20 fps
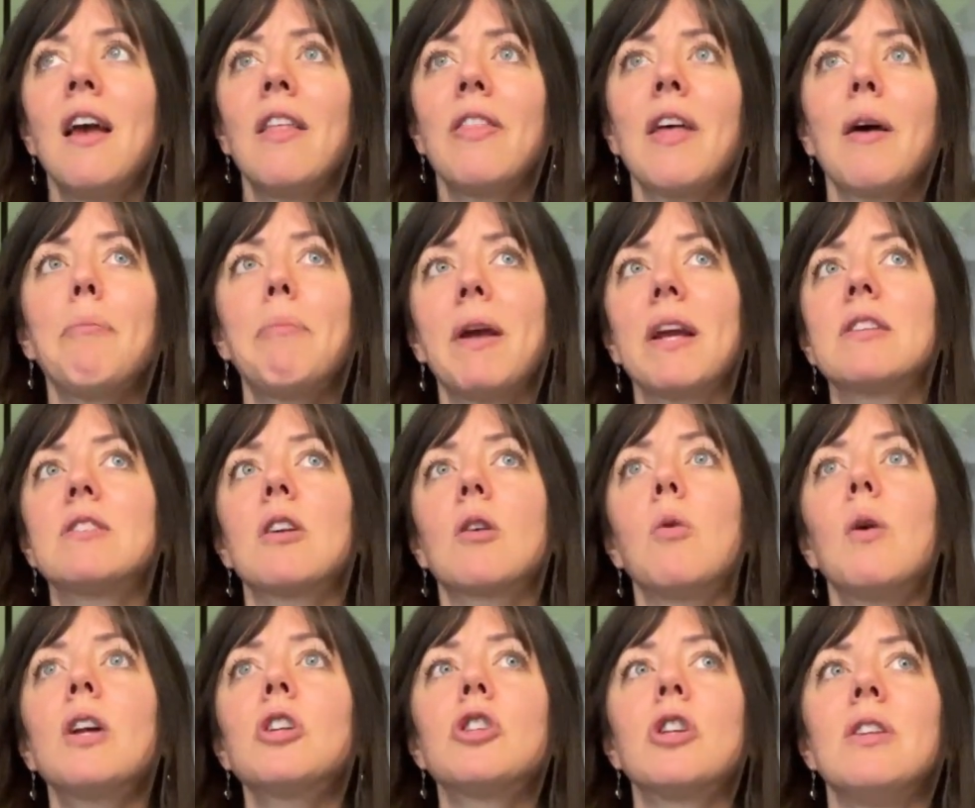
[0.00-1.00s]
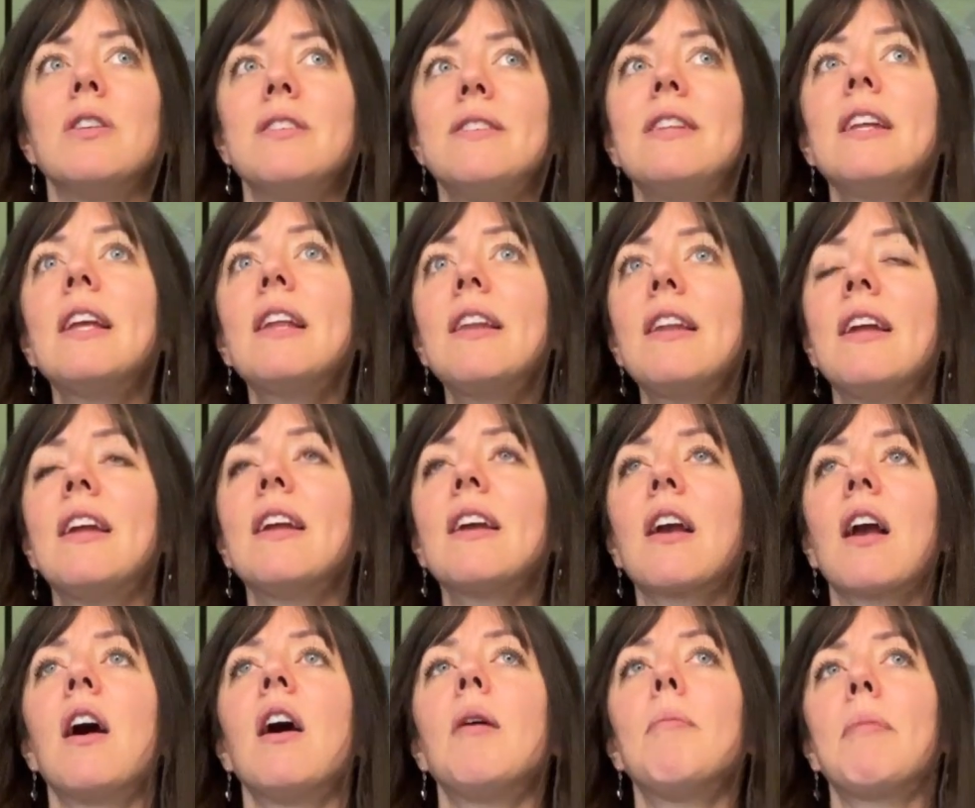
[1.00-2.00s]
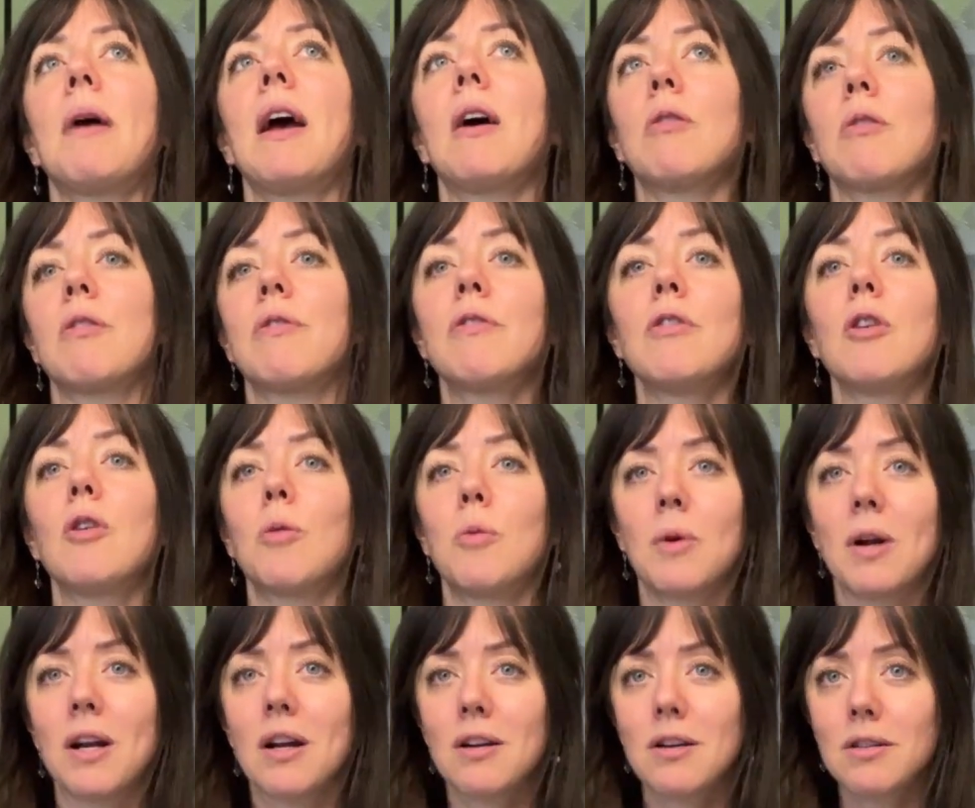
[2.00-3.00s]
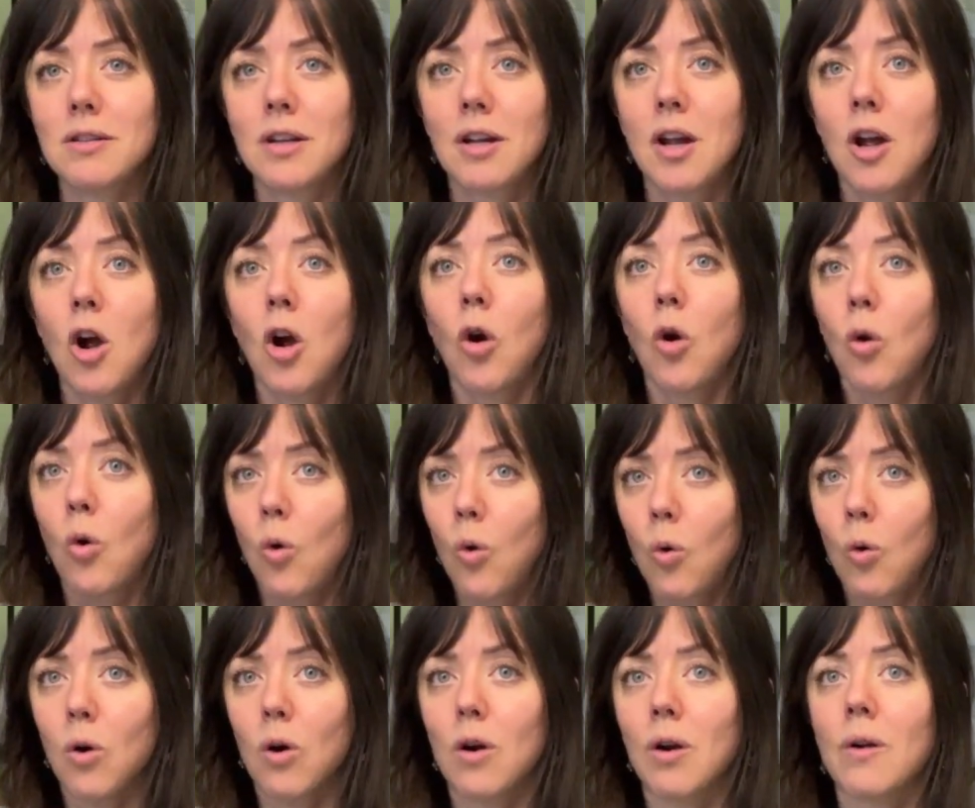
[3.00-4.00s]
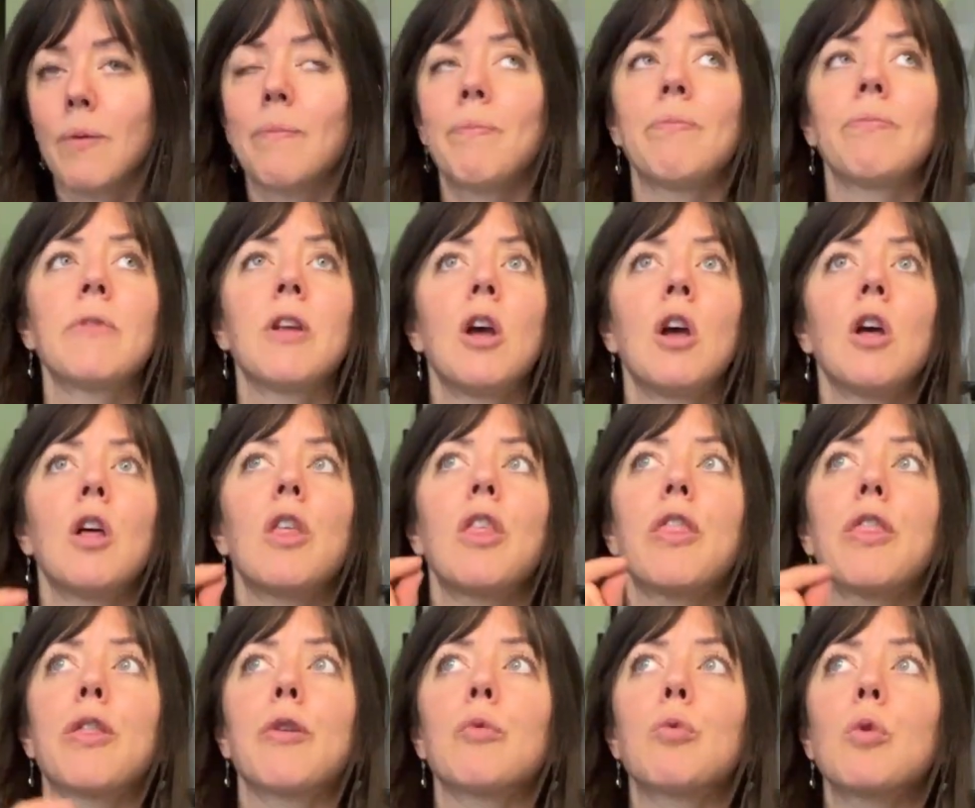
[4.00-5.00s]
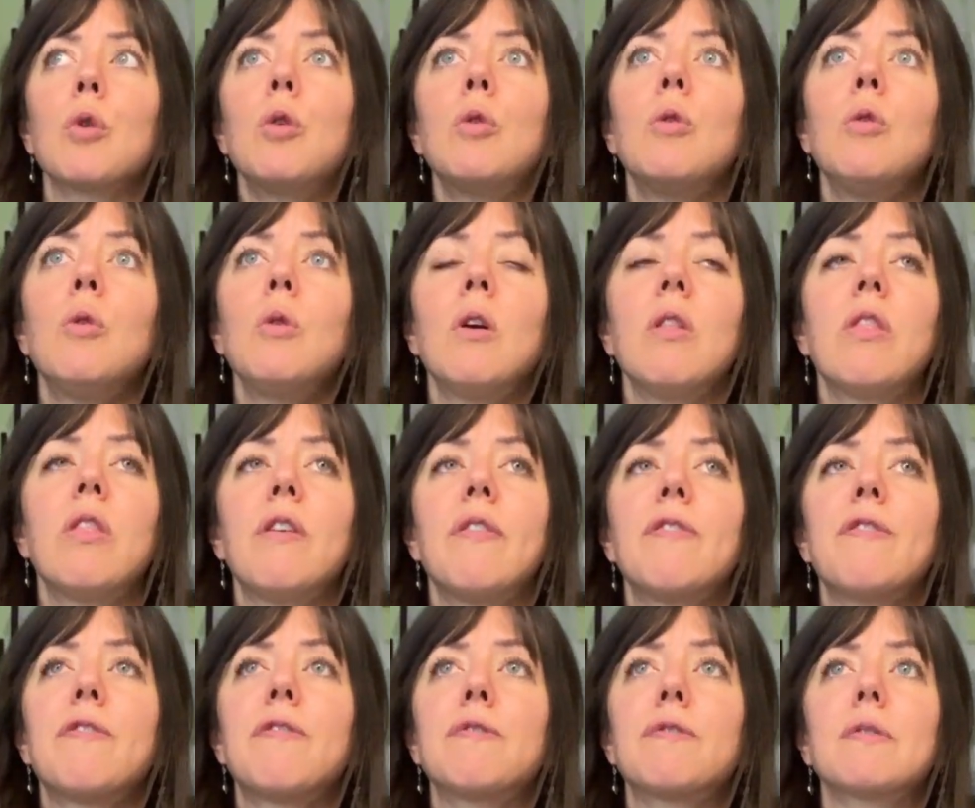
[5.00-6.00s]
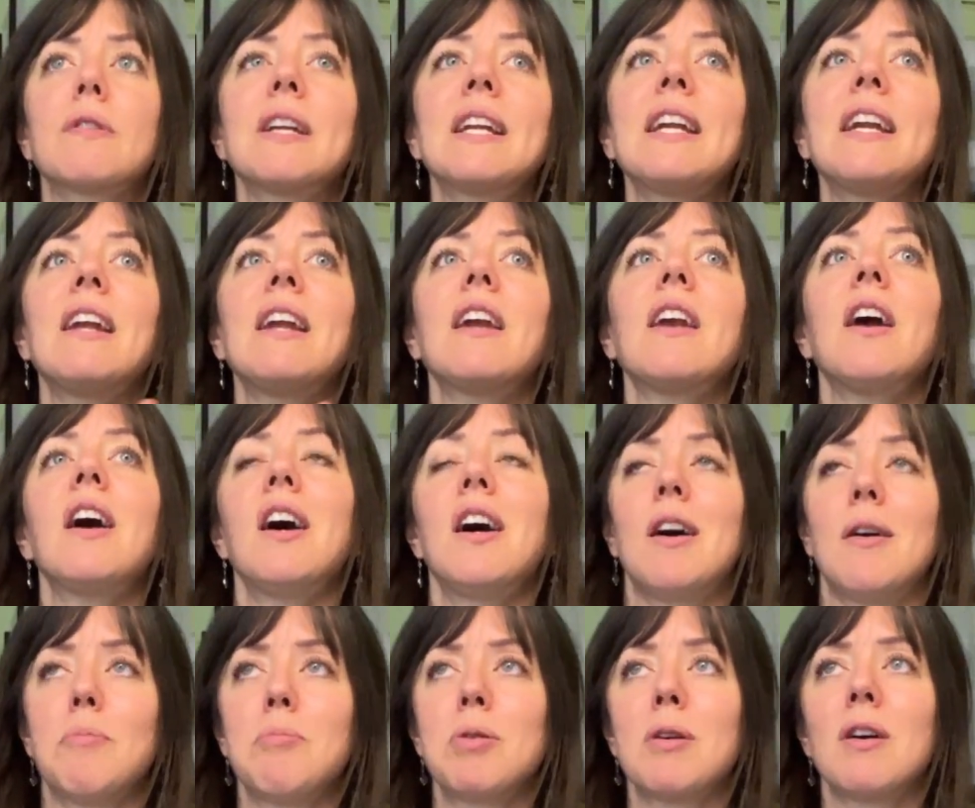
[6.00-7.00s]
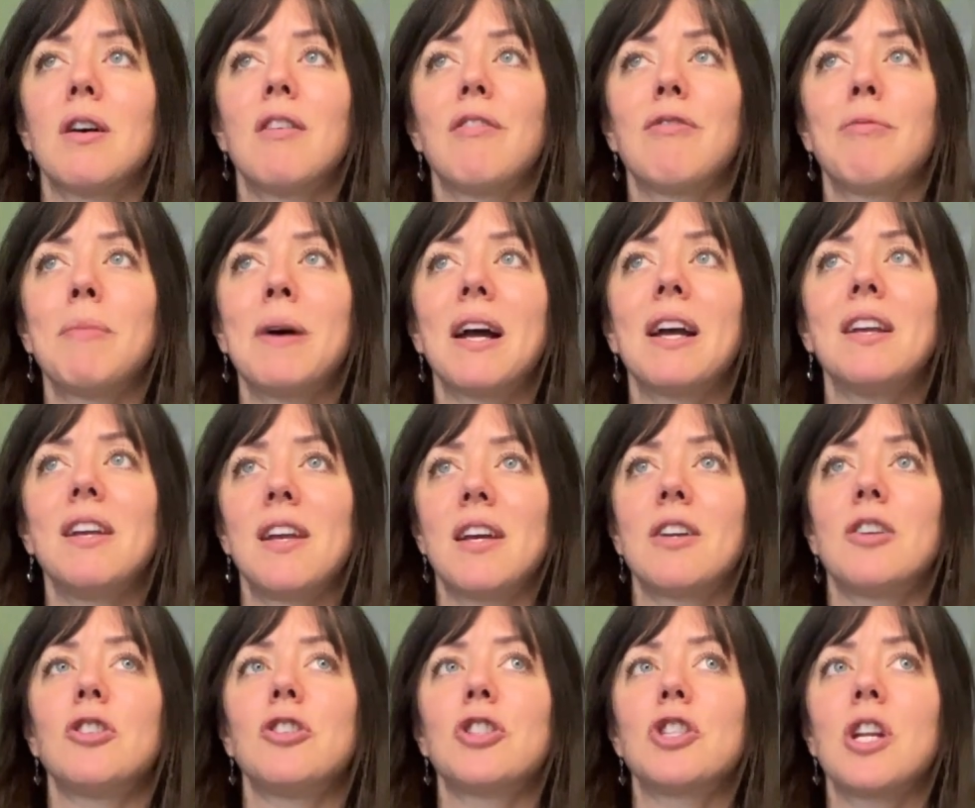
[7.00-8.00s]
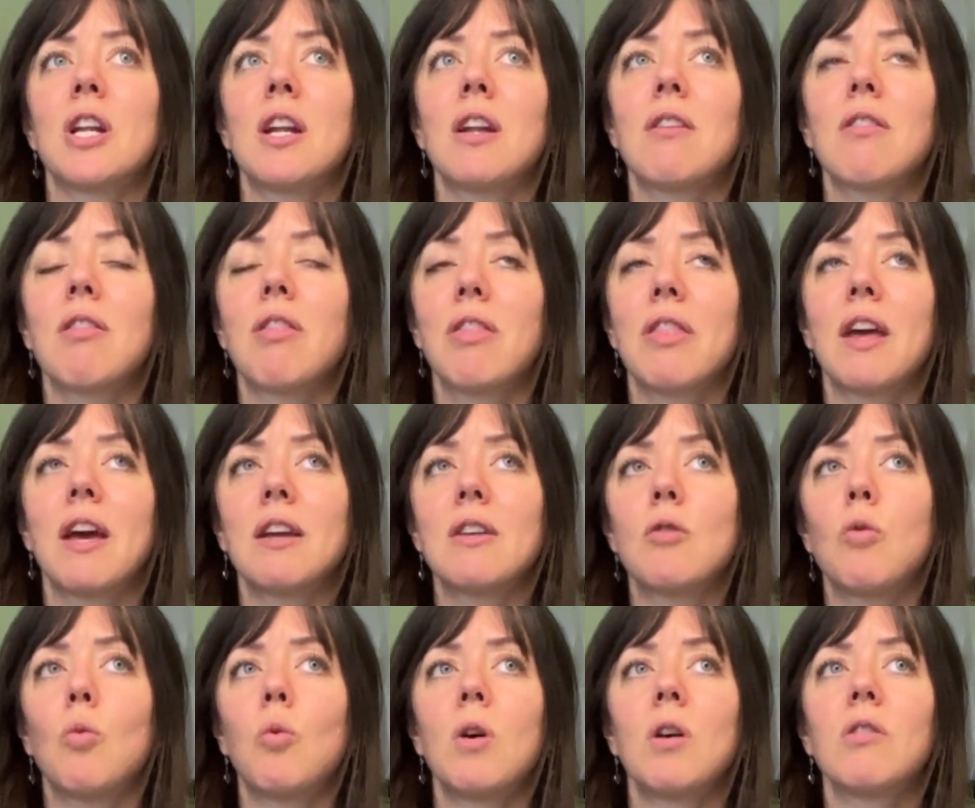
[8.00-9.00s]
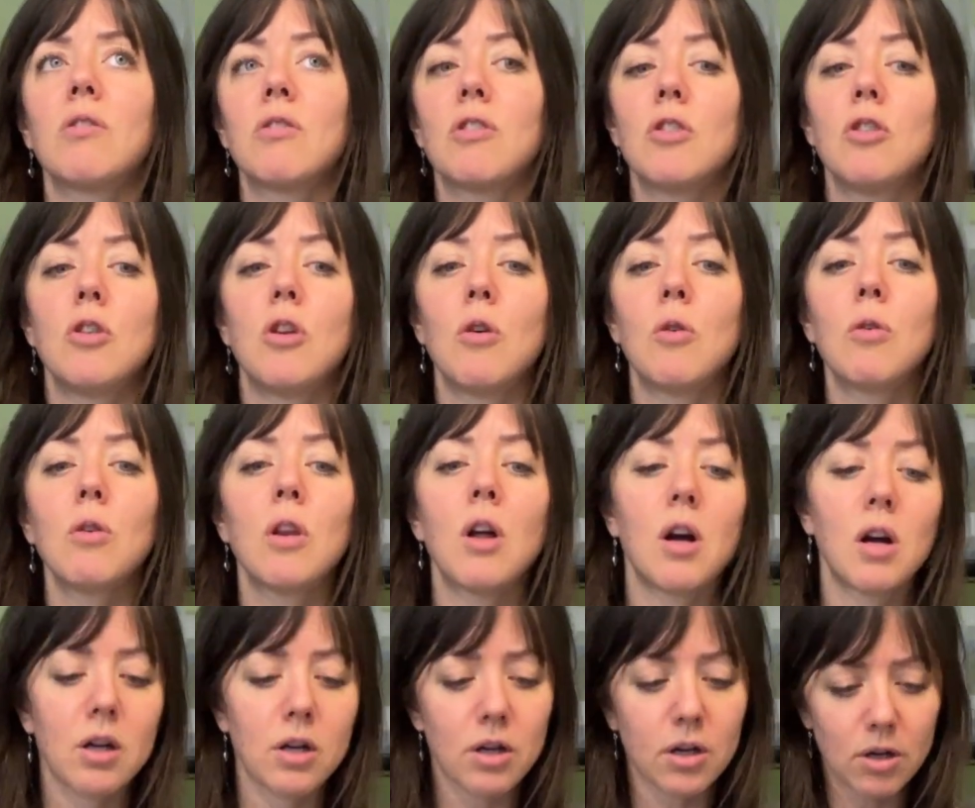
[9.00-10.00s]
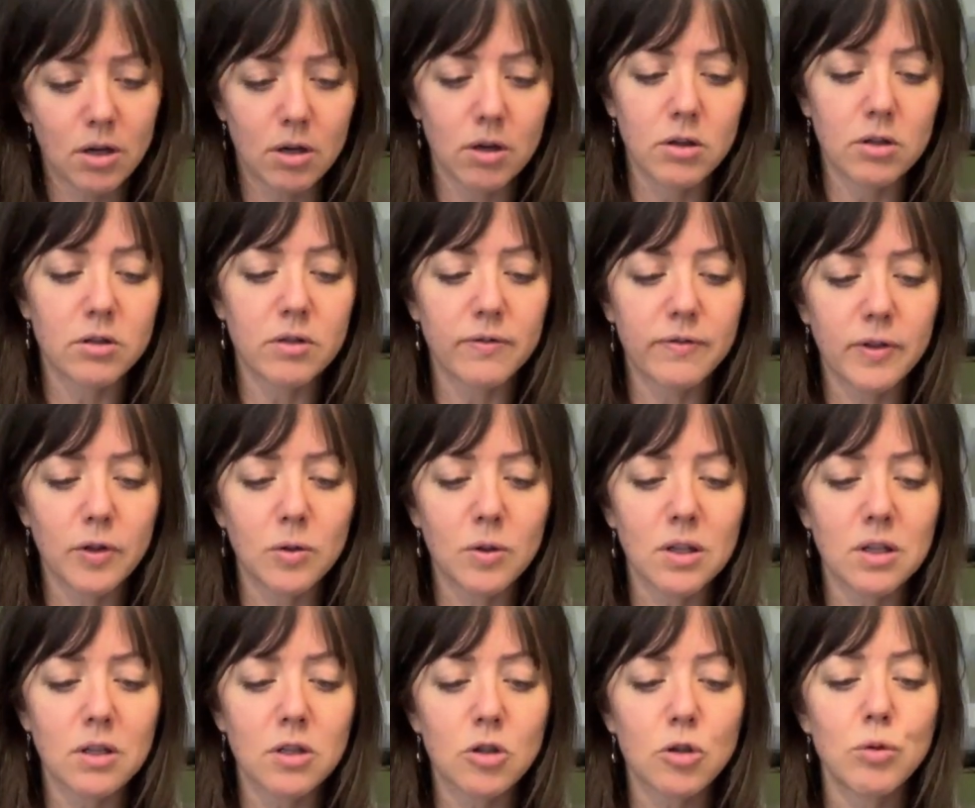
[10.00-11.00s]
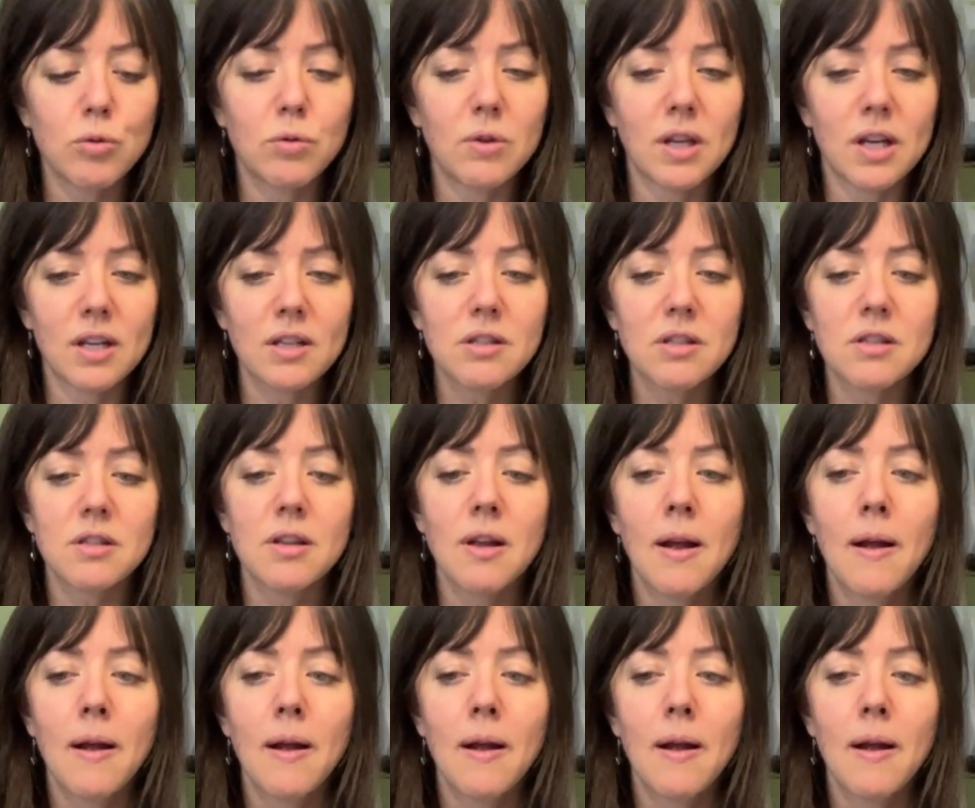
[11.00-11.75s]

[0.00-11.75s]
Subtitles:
that begs the question, did it come out of nowhere? Or through the freeing up of my energy that was no longer devoted to this,